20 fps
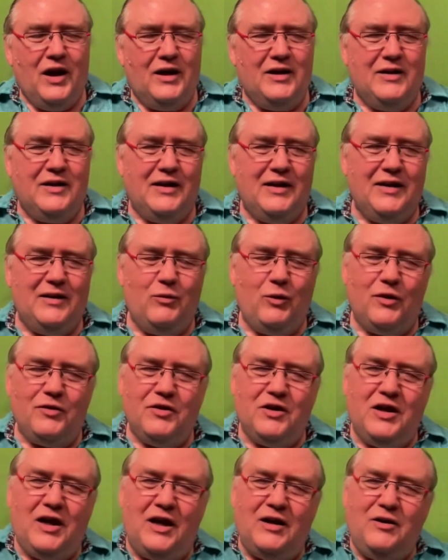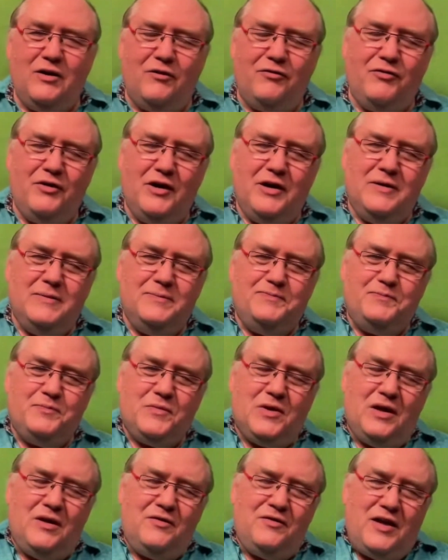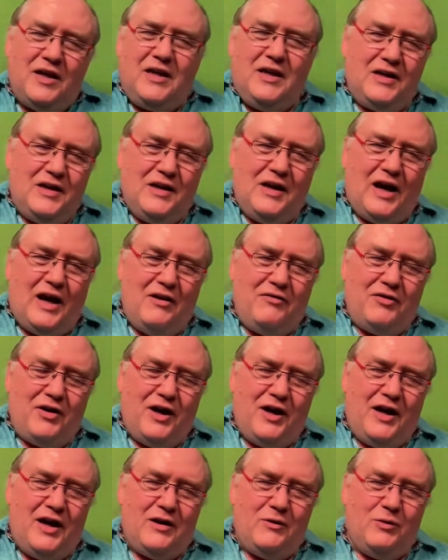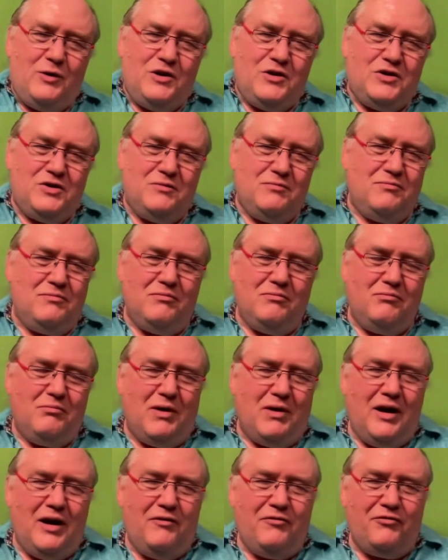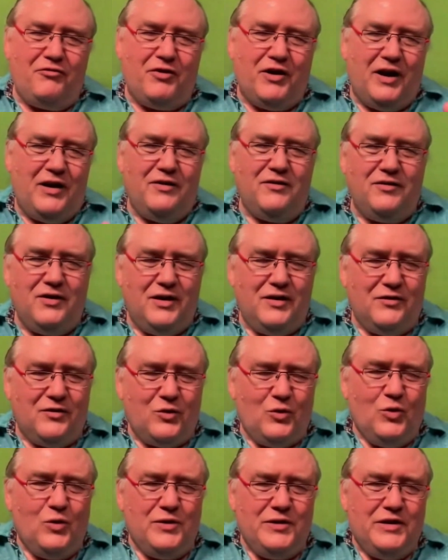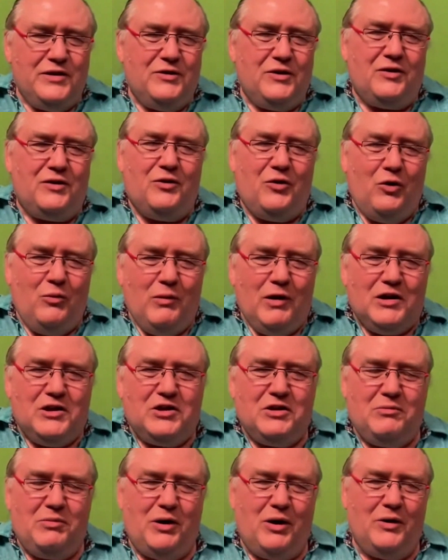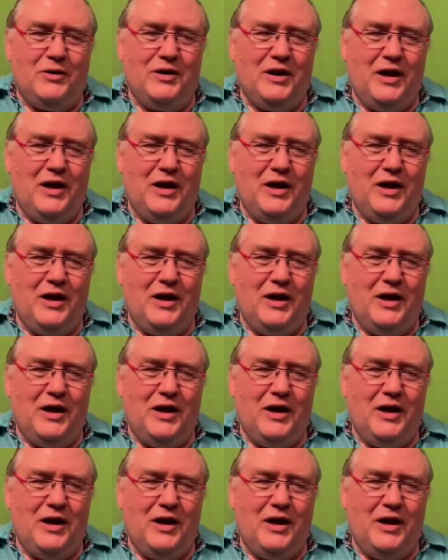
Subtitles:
and it was a kind of second life I had, which my friends in school did not know much about,